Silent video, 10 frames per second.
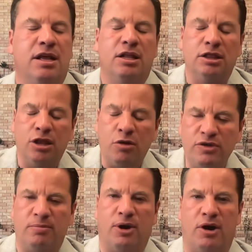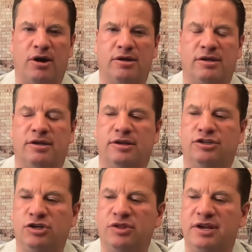lower the bar,
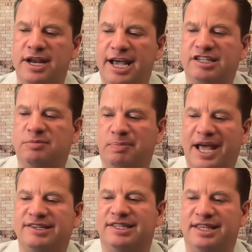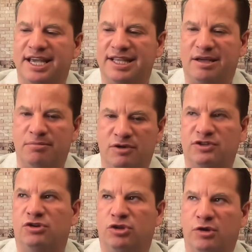do the next best thing that moves
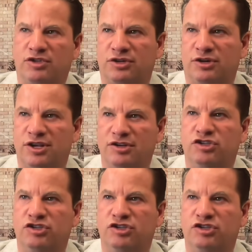you closer,